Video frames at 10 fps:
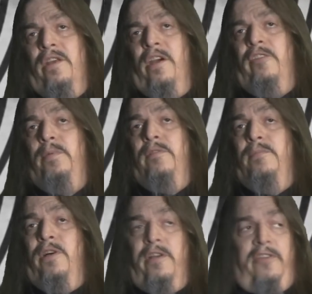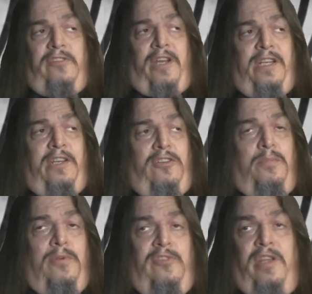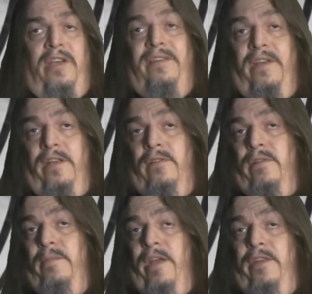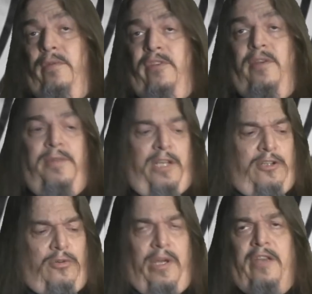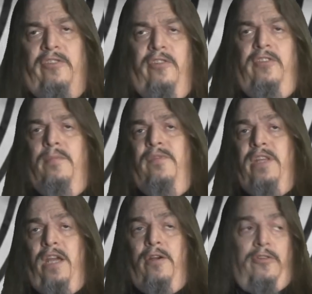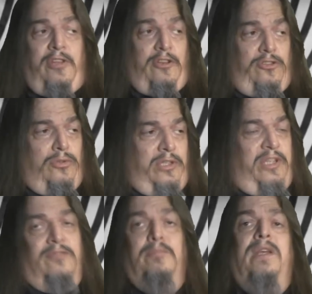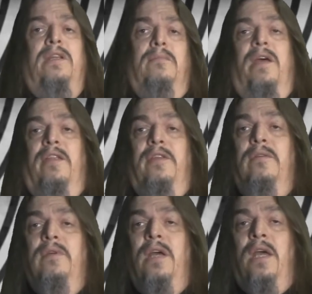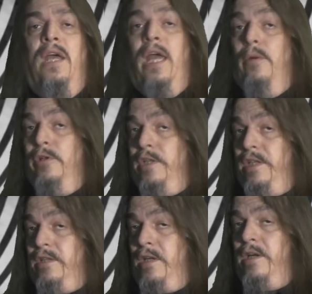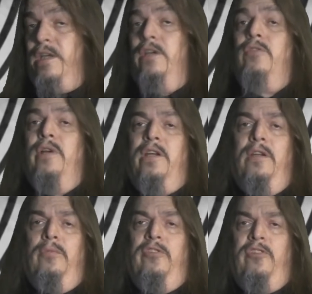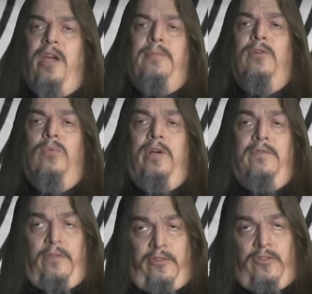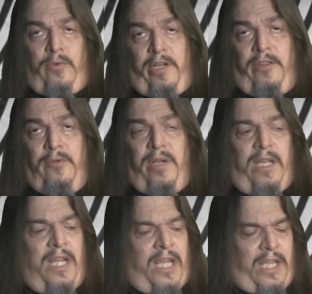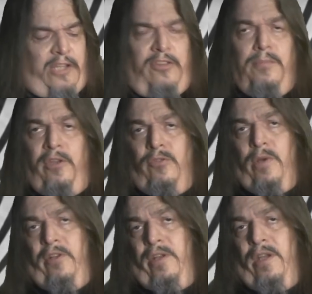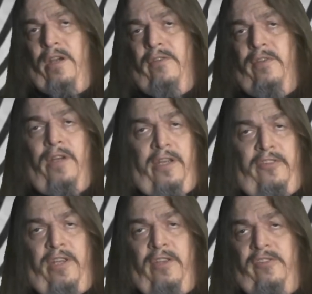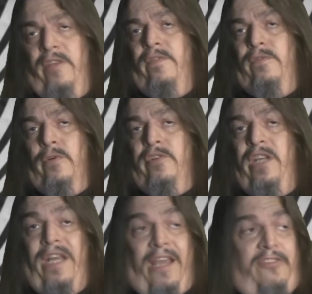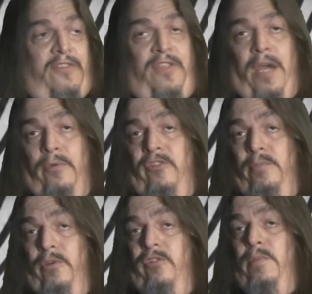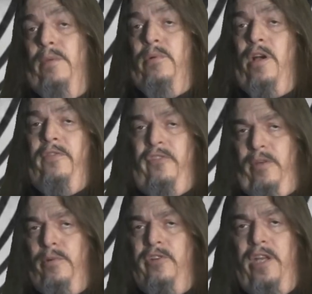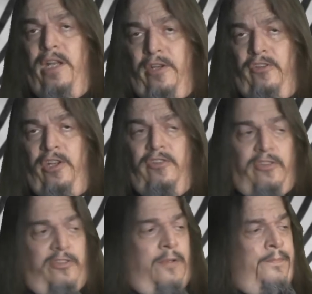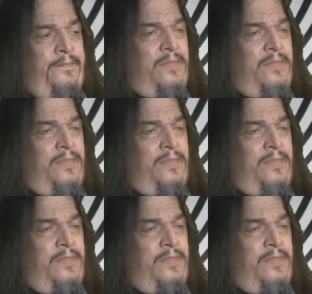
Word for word: The Gospel of Mark is 92% identical to Matthew, except that it corrects some of the errors that shouldn't have been in Matthew. And one that did not get corrected was chapter 1, verse 23. It's a misreading of Isaiah 7:14, as if that was supposed to be a prophecy pertaining to Jesus.